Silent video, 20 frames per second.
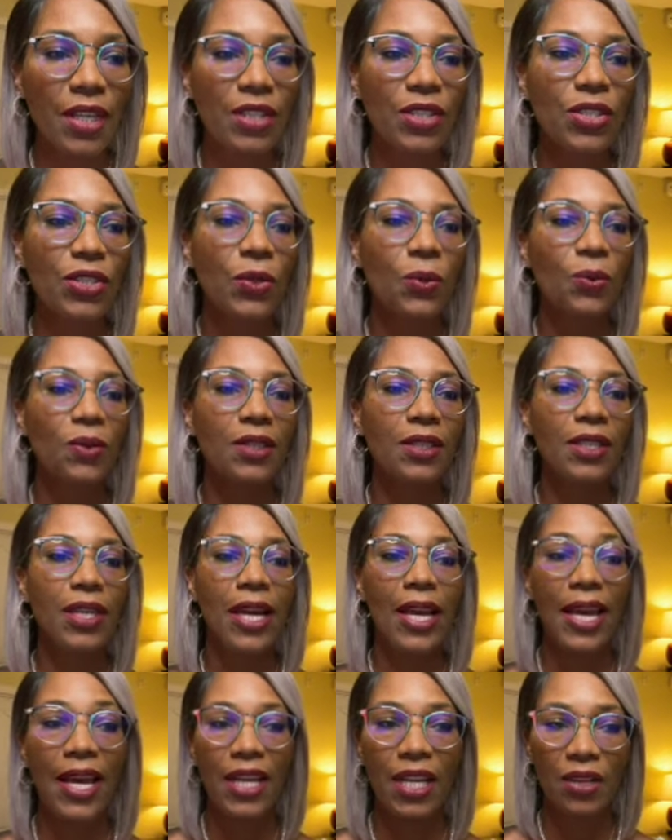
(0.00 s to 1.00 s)
student
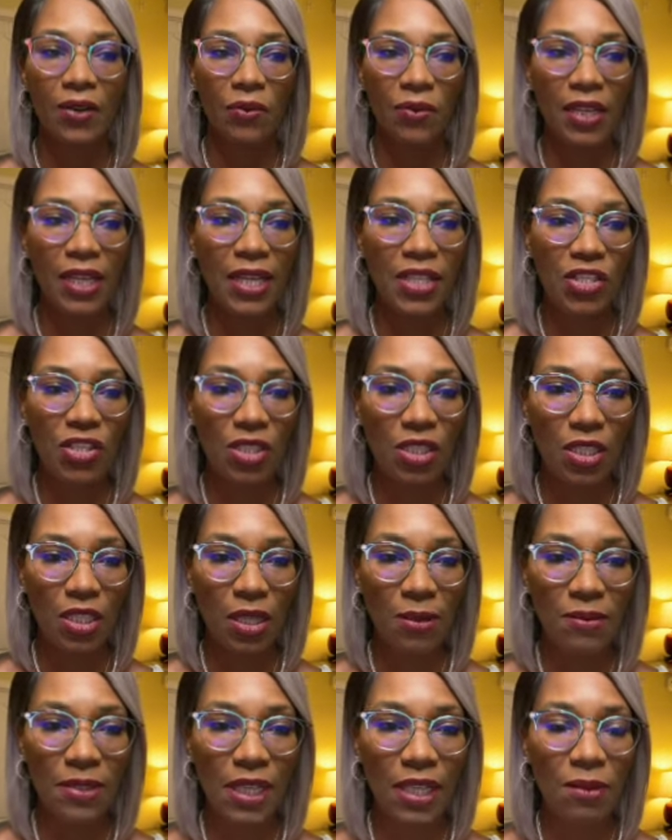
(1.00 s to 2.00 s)
dyadic
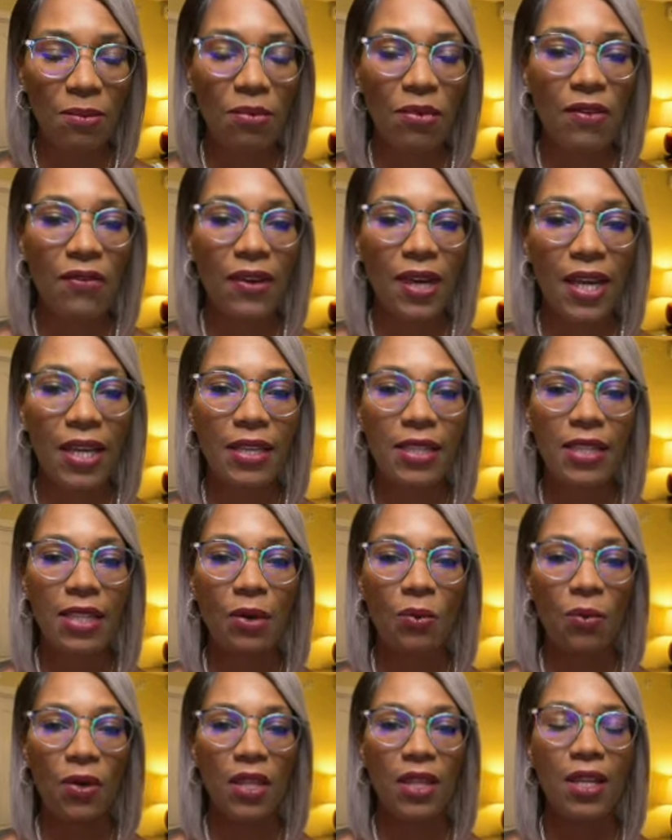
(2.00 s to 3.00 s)
relationships and provides
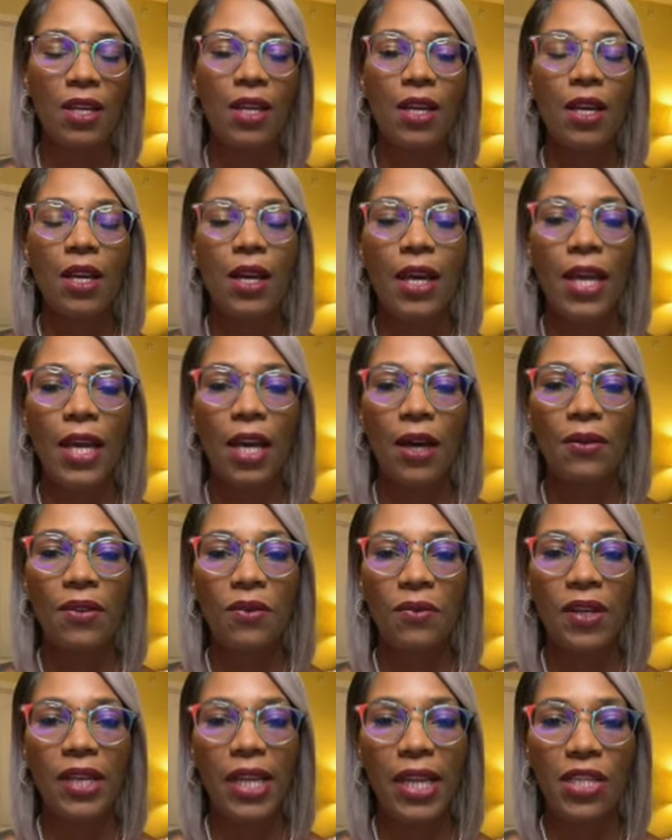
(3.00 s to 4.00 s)
them with healthy
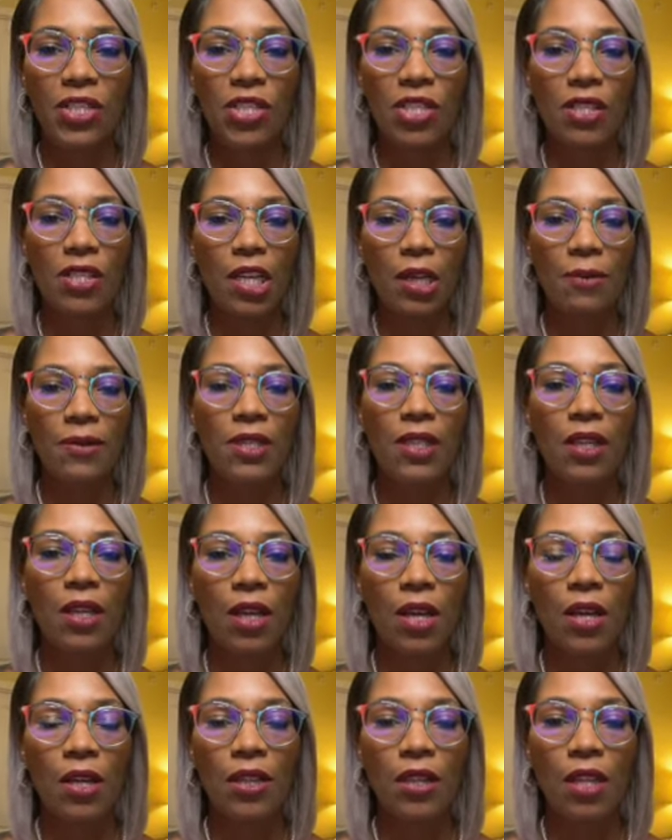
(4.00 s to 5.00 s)
relationships,
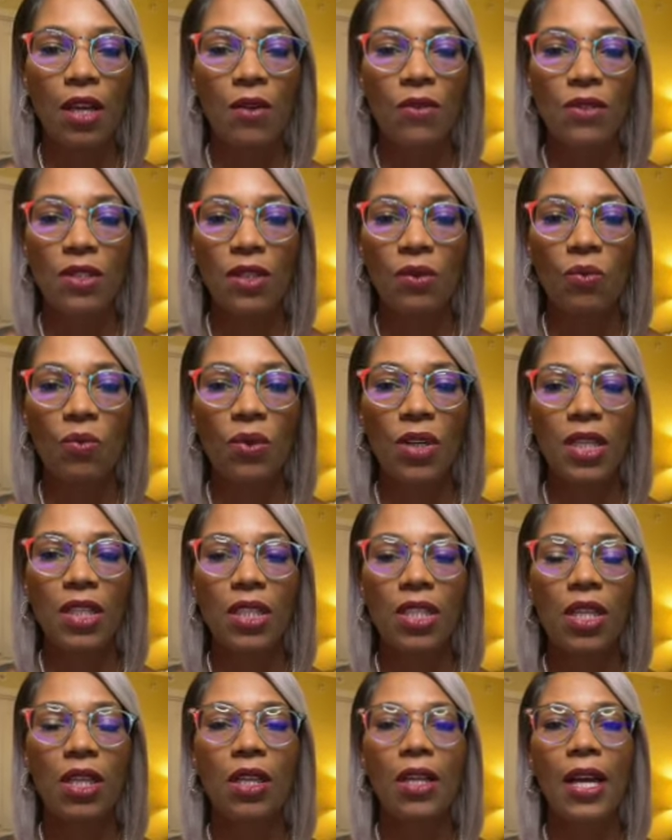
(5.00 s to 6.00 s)
those of
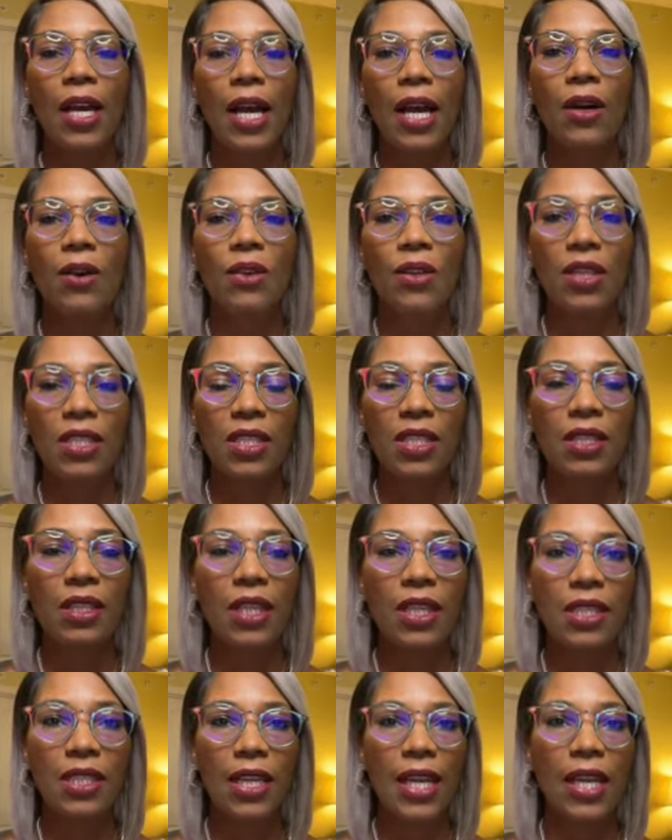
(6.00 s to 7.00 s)
which
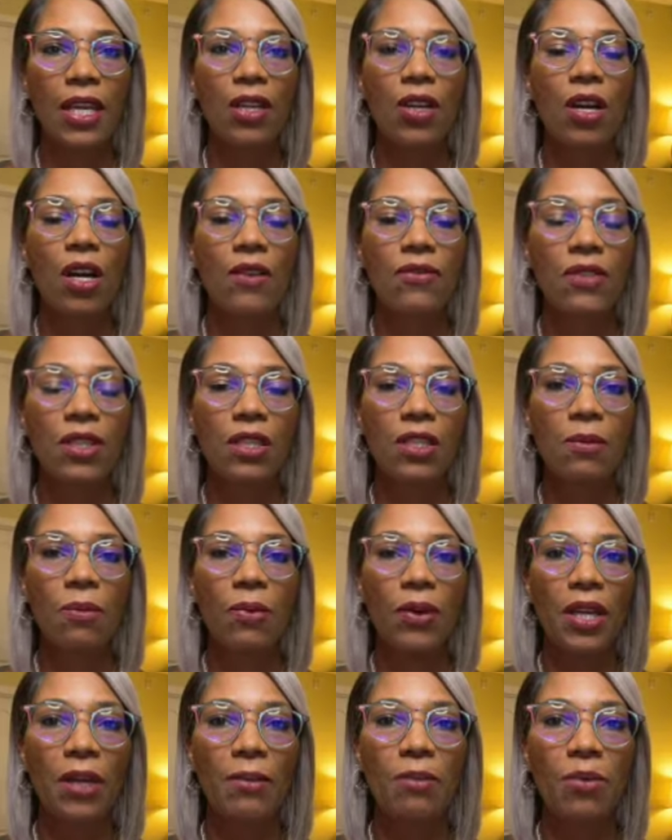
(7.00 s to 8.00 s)
is like a
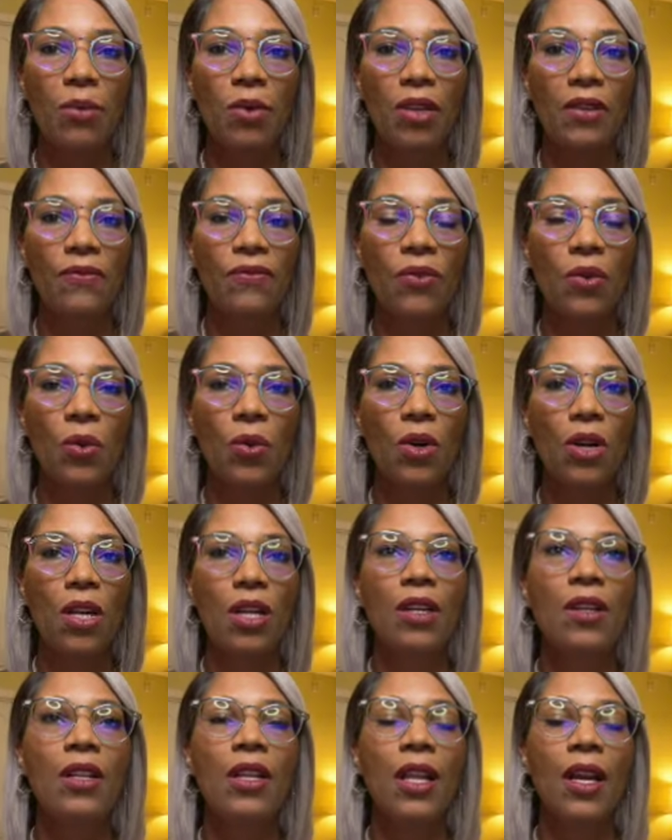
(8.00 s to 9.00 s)
springboard for
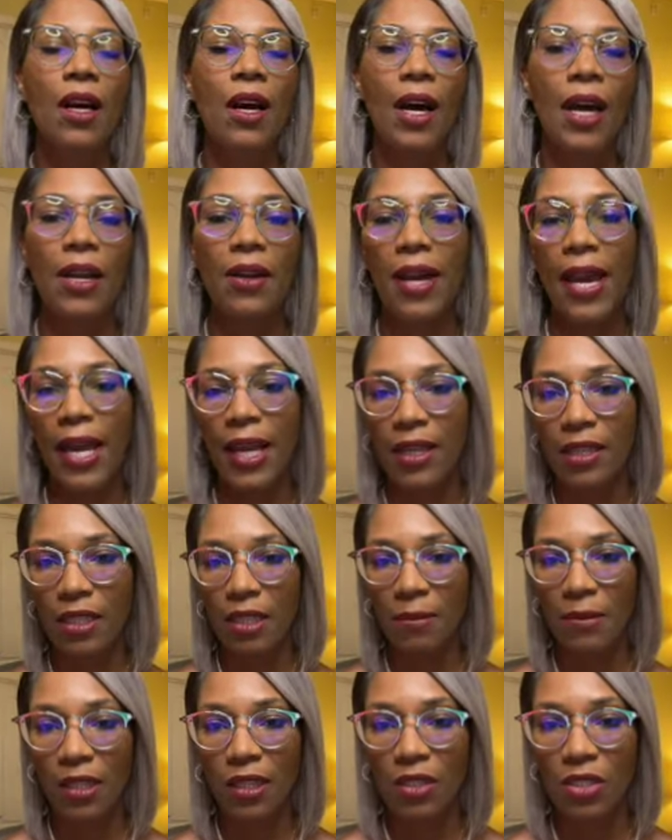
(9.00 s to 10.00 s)
higher
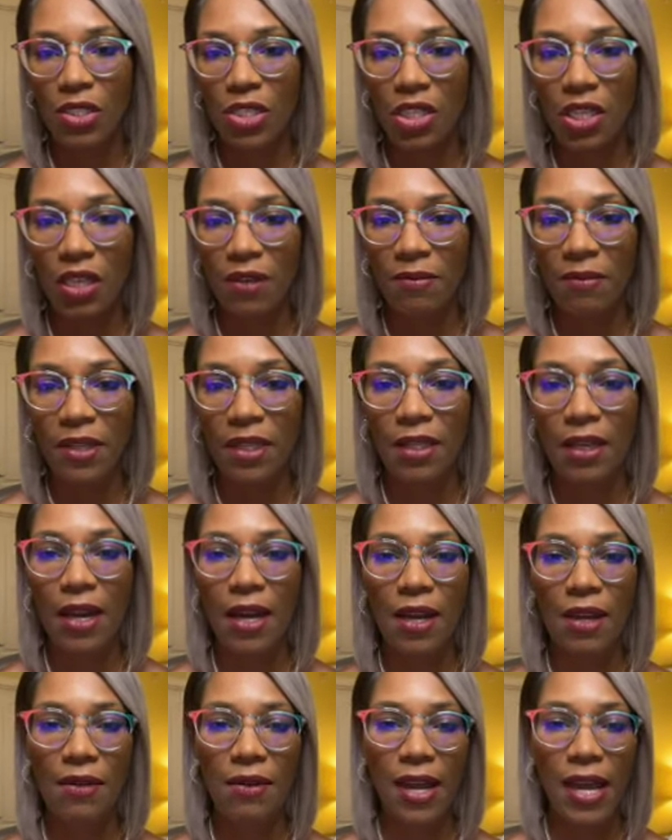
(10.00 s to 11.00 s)
academic achievement,
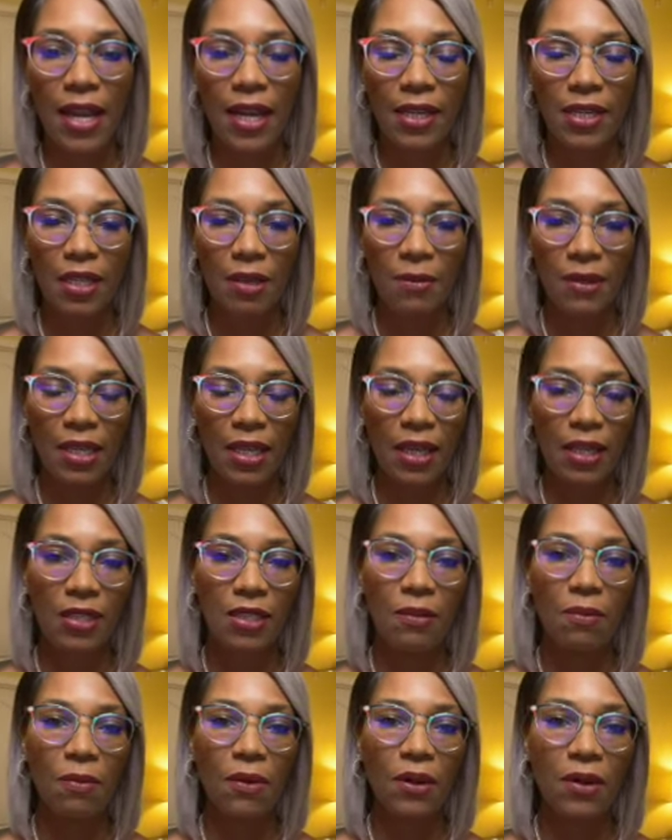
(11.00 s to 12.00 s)
higher academic
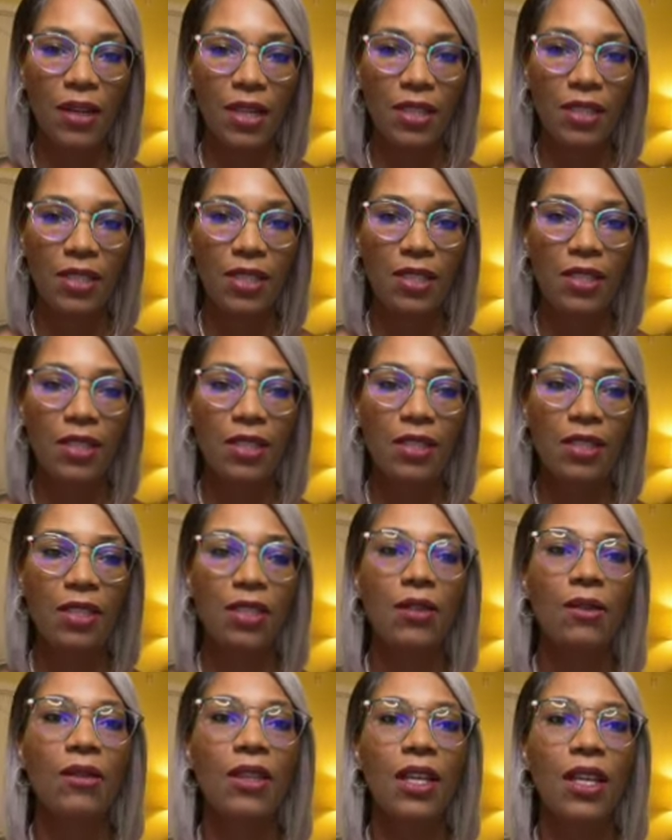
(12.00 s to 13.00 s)
experiences,
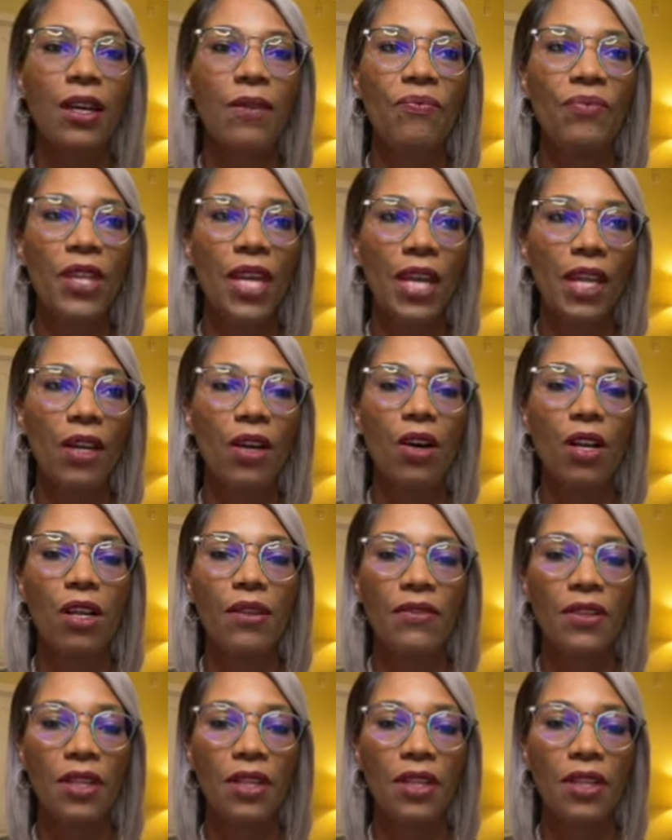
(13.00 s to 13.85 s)
and all of the